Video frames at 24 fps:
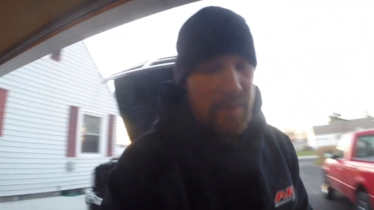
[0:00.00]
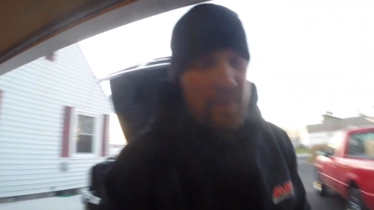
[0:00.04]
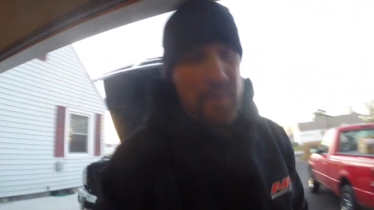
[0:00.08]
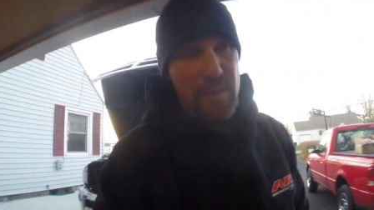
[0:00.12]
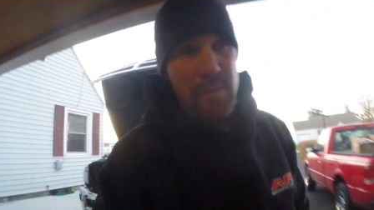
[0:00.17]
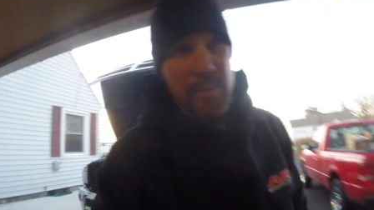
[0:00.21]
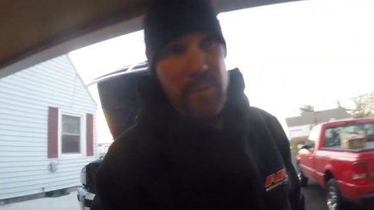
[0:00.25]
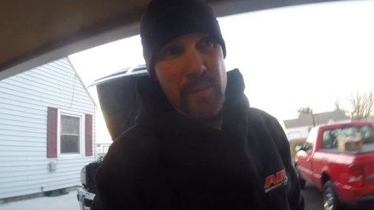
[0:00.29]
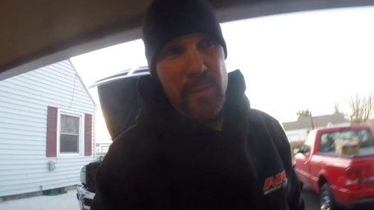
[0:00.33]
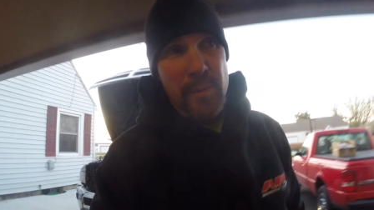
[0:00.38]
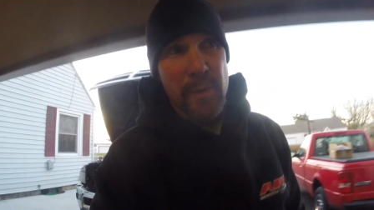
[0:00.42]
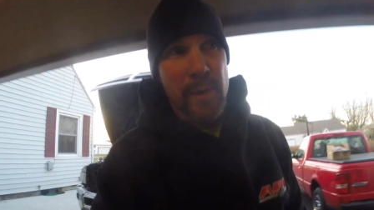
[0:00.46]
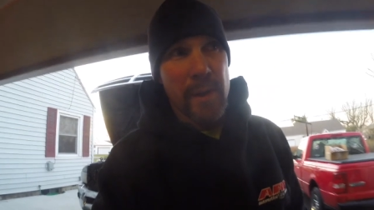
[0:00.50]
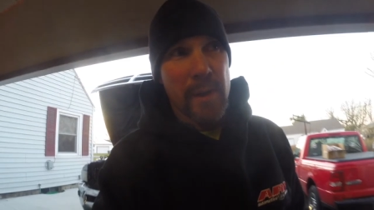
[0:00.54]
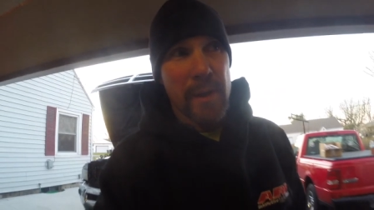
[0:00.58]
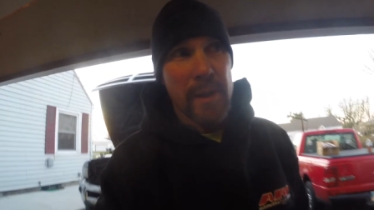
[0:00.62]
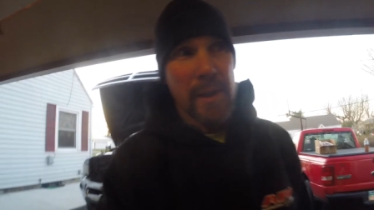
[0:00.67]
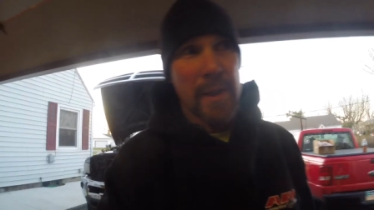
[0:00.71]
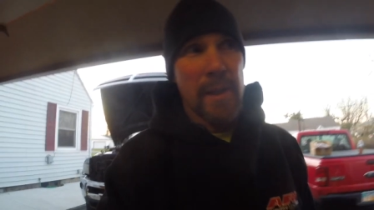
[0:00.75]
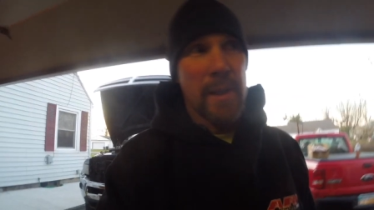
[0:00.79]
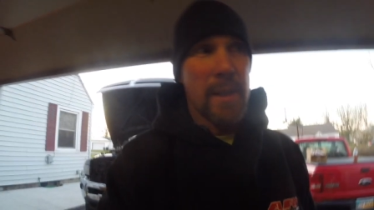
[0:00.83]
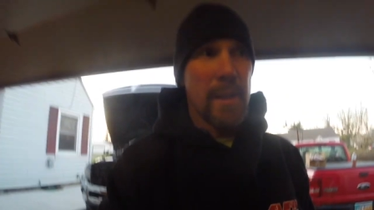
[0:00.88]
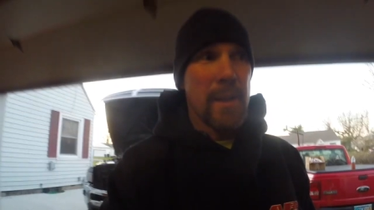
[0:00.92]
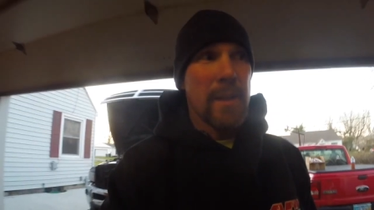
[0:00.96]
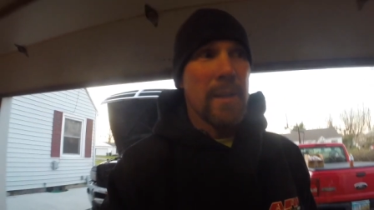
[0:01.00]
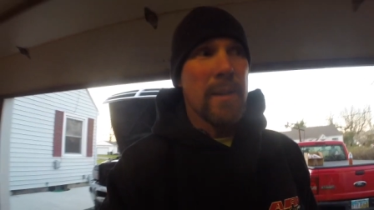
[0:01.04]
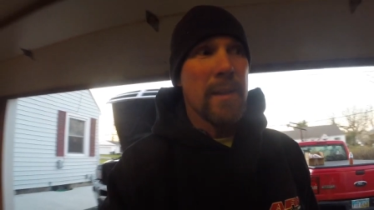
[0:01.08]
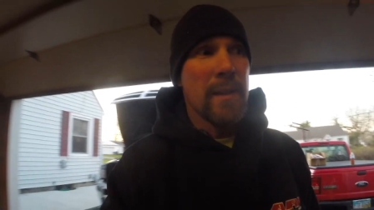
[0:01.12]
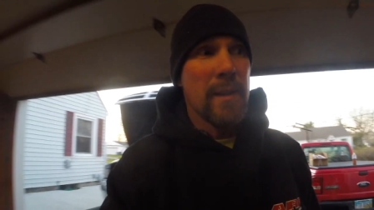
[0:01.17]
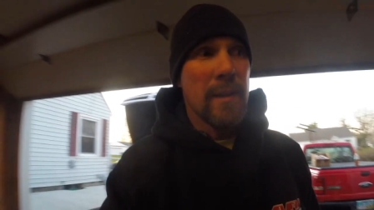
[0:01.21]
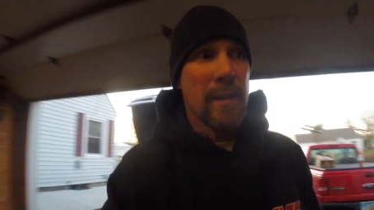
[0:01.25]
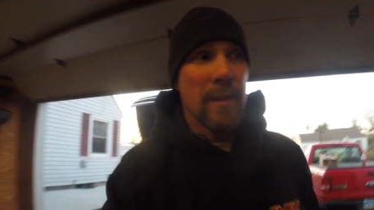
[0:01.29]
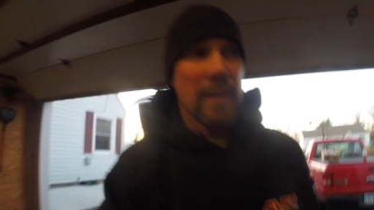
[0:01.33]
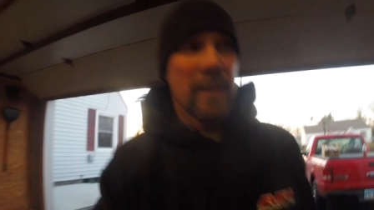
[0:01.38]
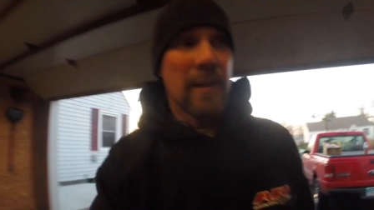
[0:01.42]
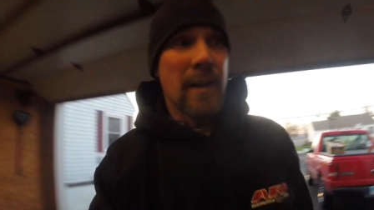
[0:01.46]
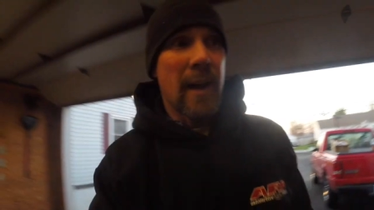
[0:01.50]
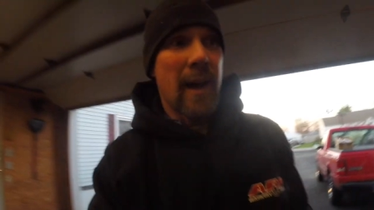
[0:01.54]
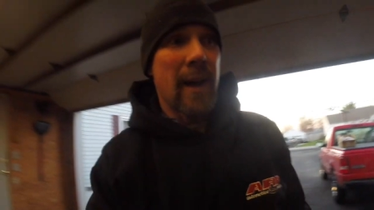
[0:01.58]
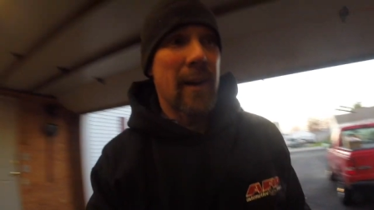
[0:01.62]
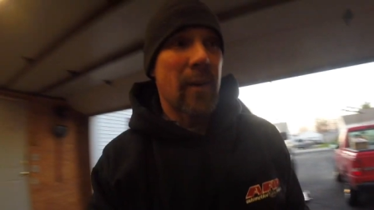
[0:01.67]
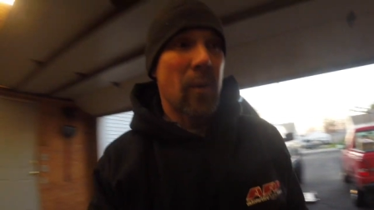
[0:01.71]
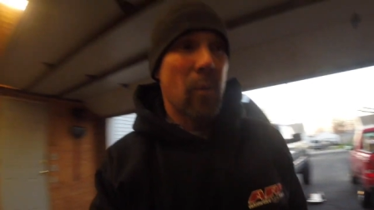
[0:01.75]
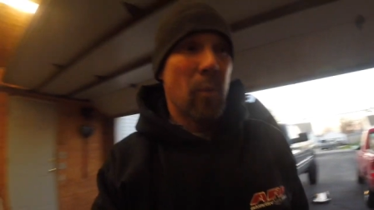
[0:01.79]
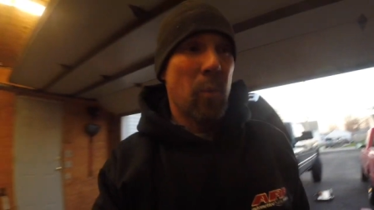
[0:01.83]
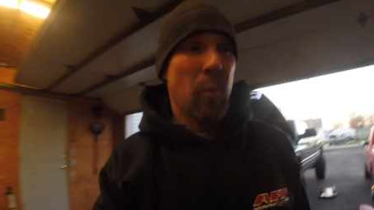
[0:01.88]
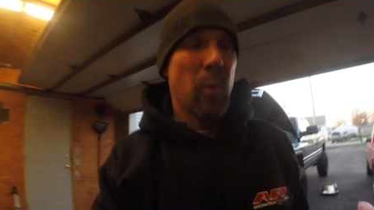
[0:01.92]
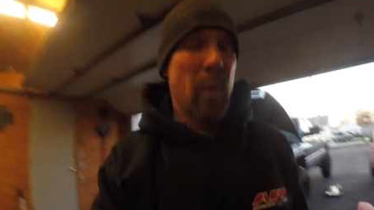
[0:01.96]
There's really
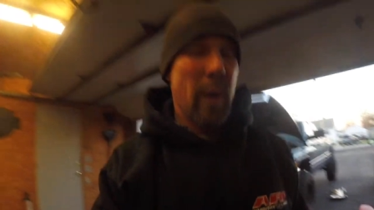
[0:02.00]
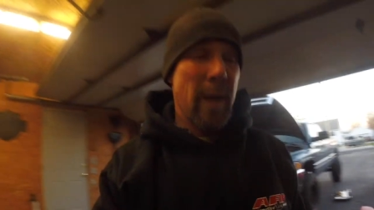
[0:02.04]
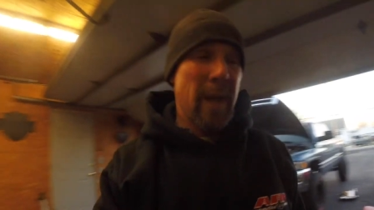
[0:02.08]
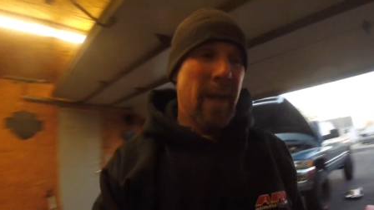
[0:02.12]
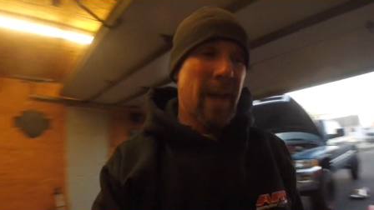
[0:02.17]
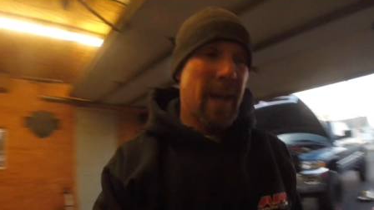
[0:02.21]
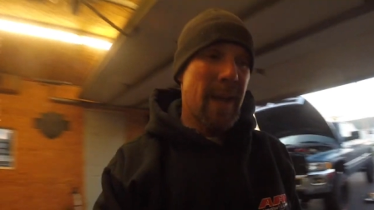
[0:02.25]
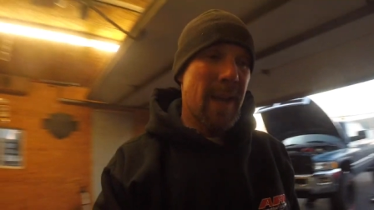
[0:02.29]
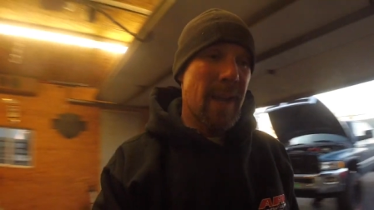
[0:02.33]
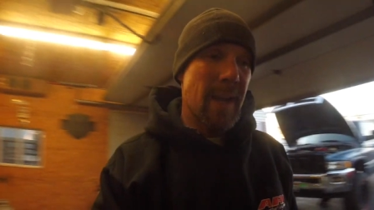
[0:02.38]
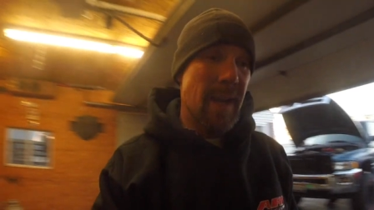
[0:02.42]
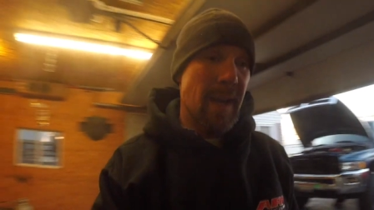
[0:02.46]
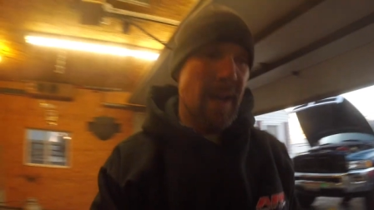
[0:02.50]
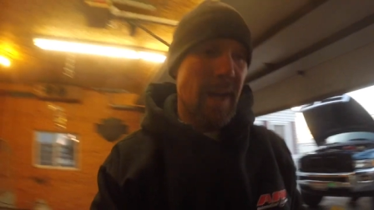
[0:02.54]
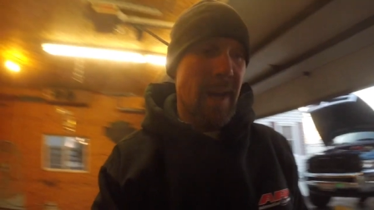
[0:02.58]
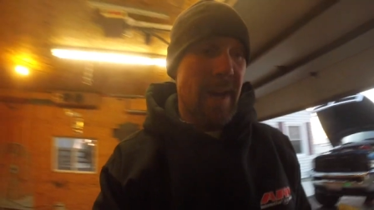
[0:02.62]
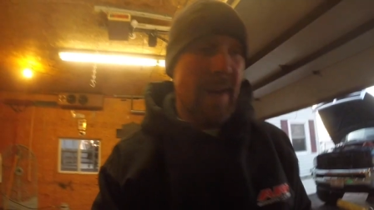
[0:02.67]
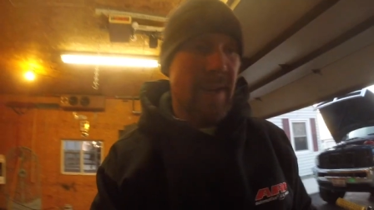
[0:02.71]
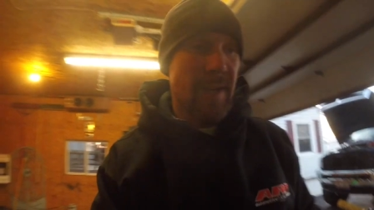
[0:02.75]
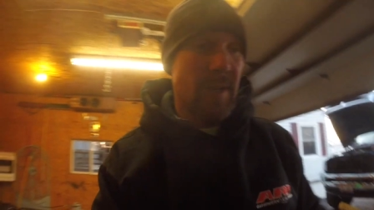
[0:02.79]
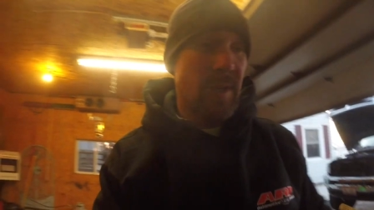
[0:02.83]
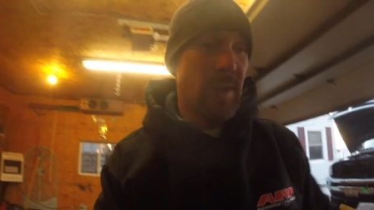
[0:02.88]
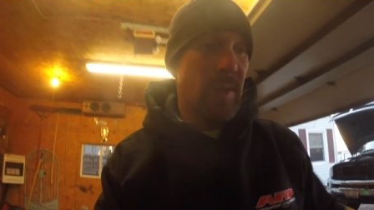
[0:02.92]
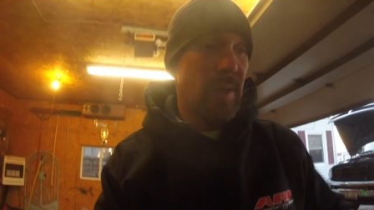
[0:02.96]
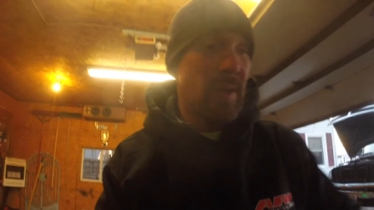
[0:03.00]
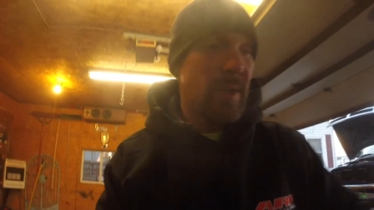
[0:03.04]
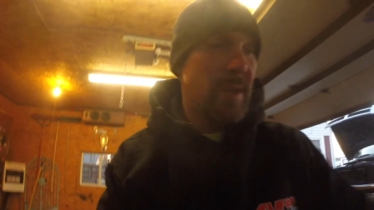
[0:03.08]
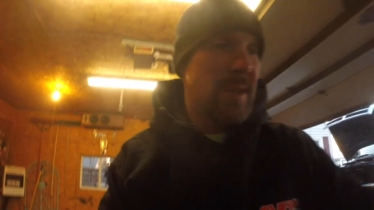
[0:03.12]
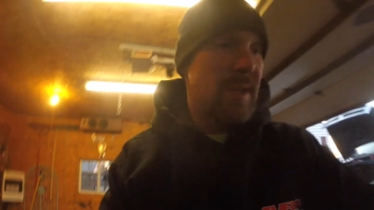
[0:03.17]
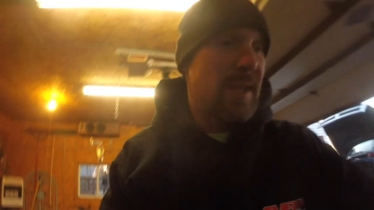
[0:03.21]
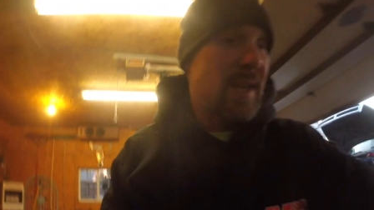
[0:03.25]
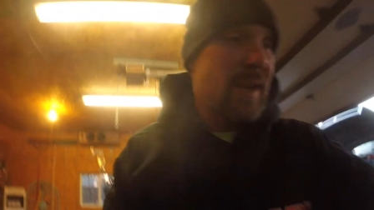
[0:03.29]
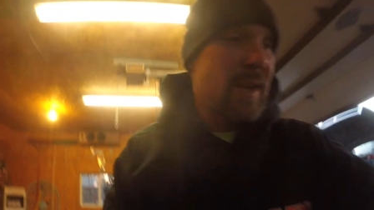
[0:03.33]
not a way I could